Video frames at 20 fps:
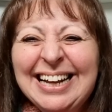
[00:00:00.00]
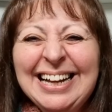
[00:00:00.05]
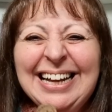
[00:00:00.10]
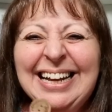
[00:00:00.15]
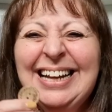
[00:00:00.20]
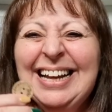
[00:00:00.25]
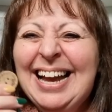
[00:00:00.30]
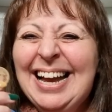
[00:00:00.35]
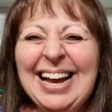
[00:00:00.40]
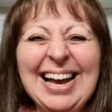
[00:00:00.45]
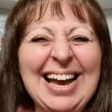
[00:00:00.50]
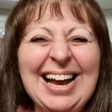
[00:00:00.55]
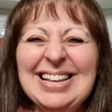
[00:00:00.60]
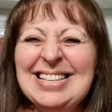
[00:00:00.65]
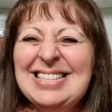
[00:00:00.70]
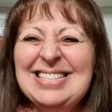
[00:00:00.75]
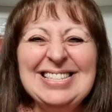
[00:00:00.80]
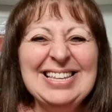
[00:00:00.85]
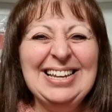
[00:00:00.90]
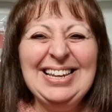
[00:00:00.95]
How
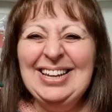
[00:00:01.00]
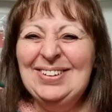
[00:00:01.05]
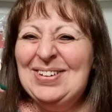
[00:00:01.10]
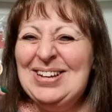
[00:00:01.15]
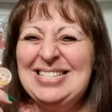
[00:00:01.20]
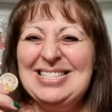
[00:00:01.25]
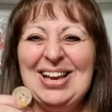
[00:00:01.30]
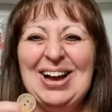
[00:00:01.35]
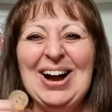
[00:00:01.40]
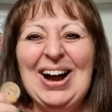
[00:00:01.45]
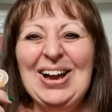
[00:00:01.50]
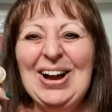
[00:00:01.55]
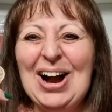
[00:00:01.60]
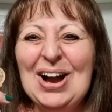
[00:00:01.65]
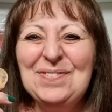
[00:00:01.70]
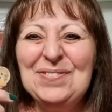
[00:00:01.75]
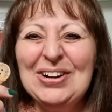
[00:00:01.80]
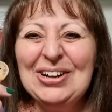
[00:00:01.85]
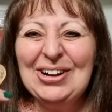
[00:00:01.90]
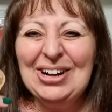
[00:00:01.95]
silly was I?
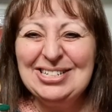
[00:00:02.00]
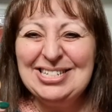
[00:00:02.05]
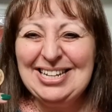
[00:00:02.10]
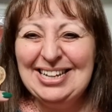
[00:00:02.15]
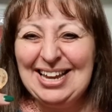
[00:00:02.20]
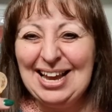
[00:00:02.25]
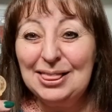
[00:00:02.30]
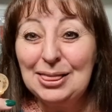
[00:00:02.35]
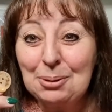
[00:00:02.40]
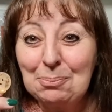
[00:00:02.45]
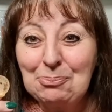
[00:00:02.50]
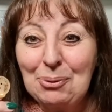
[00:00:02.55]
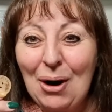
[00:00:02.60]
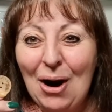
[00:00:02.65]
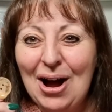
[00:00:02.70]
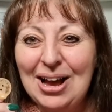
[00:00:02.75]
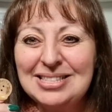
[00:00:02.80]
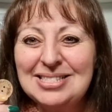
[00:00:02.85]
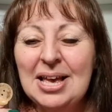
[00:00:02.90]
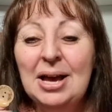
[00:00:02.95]
I forgot to get the
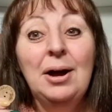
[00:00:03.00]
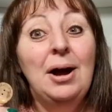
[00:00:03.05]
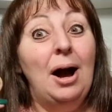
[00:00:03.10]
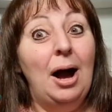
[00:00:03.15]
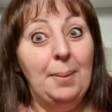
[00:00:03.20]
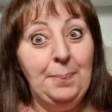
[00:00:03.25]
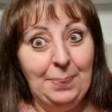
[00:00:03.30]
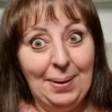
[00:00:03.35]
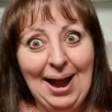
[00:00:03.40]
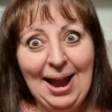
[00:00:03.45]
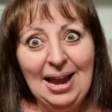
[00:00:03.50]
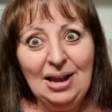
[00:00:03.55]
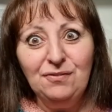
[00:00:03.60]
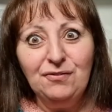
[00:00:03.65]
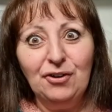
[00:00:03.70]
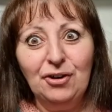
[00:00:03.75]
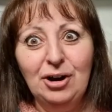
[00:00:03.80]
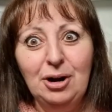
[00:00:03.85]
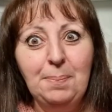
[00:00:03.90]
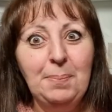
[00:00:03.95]
price. I paid
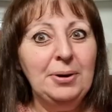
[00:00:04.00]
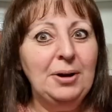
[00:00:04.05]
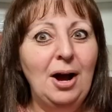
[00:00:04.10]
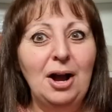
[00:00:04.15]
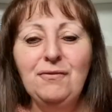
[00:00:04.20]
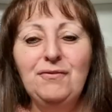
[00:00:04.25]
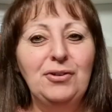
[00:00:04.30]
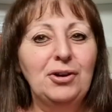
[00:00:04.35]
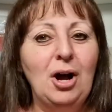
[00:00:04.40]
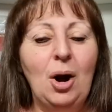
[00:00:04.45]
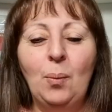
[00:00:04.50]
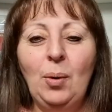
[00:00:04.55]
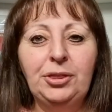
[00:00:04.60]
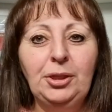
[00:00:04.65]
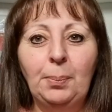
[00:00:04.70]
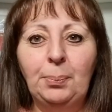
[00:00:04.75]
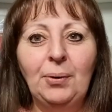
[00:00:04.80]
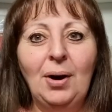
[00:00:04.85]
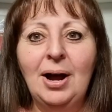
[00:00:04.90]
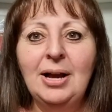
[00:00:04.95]
for it, but I forgot what
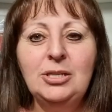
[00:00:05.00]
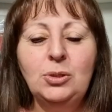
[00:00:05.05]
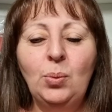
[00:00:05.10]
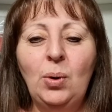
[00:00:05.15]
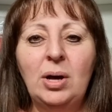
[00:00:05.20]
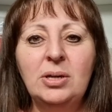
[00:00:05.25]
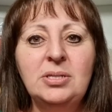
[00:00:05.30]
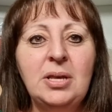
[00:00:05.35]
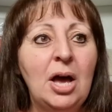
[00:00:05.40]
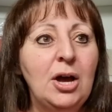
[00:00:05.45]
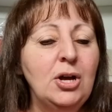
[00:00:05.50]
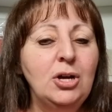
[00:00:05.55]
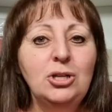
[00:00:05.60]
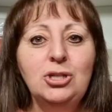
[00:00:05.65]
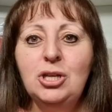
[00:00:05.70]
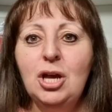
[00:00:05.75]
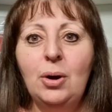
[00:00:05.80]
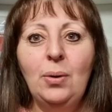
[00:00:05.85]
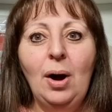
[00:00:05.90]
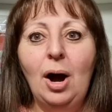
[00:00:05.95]
the price was.
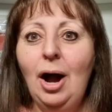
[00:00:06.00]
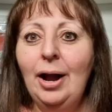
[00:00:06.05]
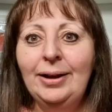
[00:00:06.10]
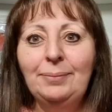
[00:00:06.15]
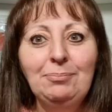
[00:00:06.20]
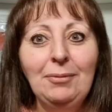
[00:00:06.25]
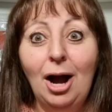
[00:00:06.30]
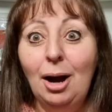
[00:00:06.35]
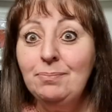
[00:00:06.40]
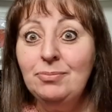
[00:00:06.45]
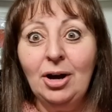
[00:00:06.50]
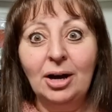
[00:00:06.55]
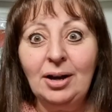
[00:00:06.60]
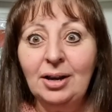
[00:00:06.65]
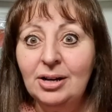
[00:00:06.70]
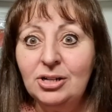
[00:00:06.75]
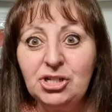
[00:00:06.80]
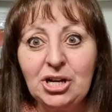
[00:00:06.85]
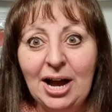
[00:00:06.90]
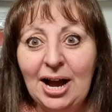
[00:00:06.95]
So I can, I'm not
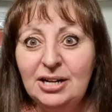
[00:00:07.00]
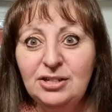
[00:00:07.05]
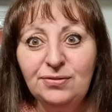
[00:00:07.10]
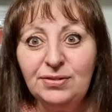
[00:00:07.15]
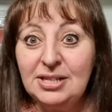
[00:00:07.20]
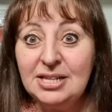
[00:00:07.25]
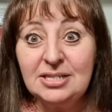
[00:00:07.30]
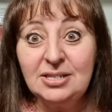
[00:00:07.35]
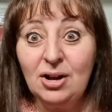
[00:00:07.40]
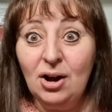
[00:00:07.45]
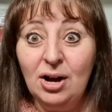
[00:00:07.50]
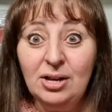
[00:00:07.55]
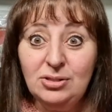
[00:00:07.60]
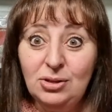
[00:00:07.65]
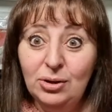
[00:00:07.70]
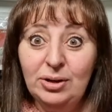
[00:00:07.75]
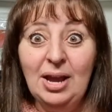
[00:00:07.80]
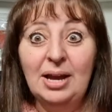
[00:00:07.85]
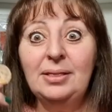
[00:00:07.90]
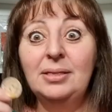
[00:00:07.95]
going to charge for this, guys.
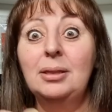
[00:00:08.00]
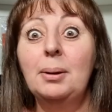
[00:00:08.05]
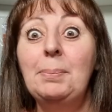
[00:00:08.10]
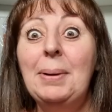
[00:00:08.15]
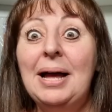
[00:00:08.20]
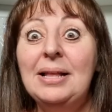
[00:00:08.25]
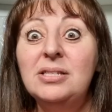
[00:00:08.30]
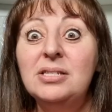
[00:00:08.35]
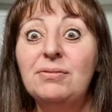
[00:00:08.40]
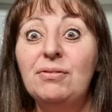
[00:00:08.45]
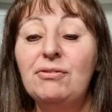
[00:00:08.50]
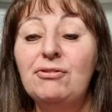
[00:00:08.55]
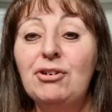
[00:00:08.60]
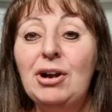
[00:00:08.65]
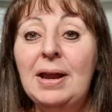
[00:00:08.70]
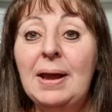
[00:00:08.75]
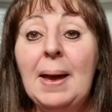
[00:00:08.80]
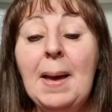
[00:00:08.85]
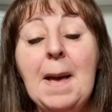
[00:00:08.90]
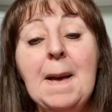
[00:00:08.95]
You're getting the buttons for
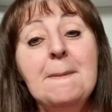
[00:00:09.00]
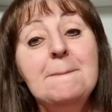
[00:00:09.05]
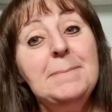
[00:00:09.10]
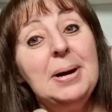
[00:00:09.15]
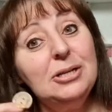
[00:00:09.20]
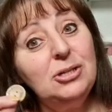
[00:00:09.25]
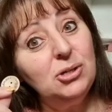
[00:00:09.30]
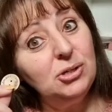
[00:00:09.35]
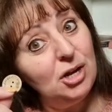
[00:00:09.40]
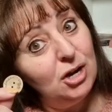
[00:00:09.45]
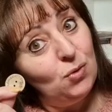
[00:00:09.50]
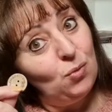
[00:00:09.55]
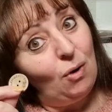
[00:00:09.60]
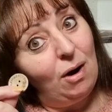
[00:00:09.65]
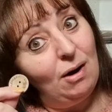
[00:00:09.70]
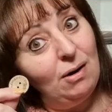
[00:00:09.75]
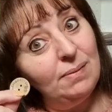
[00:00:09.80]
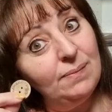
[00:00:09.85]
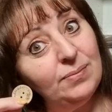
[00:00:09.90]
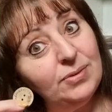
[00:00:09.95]
free. But you know
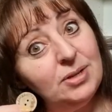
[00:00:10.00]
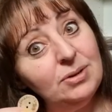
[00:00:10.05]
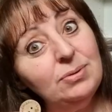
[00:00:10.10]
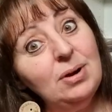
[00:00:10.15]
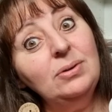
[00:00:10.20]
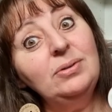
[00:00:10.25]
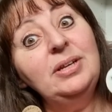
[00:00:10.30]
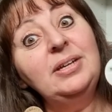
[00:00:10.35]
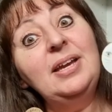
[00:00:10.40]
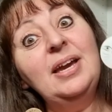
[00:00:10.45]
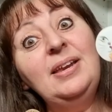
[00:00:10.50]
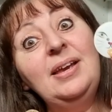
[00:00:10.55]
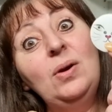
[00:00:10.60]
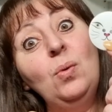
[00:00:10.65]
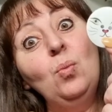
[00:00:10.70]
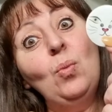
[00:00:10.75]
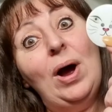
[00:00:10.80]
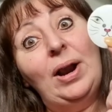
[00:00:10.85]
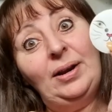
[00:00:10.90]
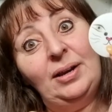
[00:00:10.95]
what? You're only
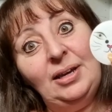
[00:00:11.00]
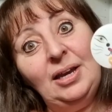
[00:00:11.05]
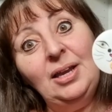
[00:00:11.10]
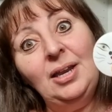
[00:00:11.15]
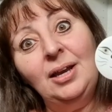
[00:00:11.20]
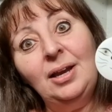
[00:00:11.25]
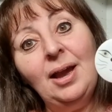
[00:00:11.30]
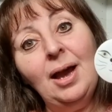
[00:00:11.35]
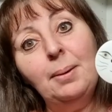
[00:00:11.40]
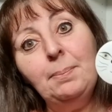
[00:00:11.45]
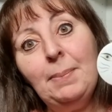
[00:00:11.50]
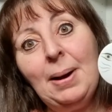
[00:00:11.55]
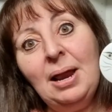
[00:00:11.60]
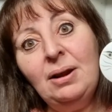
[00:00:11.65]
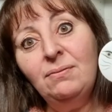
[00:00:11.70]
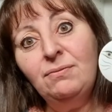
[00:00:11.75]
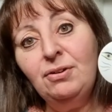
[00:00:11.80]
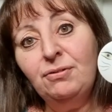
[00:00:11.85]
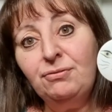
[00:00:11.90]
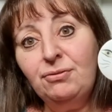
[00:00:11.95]
getting one kitty cat
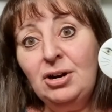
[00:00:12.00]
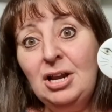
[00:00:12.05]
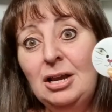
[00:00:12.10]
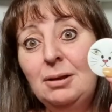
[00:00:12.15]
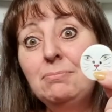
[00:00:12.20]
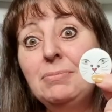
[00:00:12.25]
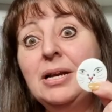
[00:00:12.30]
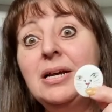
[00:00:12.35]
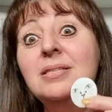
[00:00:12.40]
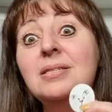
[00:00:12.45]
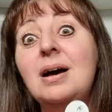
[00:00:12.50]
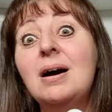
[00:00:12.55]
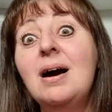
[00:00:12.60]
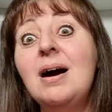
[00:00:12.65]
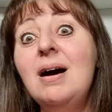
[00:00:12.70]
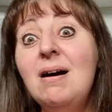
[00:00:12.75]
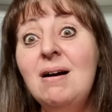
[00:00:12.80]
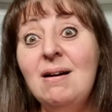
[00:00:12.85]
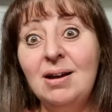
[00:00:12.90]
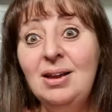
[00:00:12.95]
button for free because
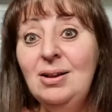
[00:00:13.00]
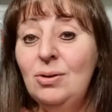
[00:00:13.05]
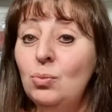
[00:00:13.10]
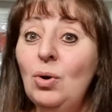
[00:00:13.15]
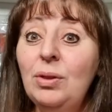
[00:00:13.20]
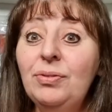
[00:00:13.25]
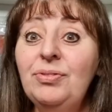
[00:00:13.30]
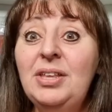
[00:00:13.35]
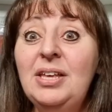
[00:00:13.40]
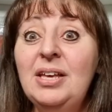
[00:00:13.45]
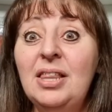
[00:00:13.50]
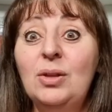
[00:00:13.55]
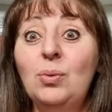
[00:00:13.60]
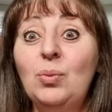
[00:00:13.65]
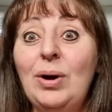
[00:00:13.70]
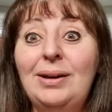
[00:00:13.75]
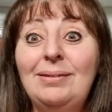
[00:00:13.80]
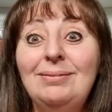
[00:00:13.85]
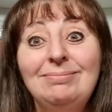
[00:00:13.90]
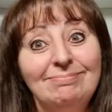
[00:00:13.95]
I want the other
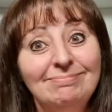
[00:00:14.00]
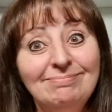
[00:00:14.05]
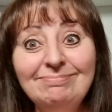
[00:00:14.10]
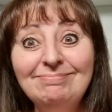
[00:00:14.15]
one.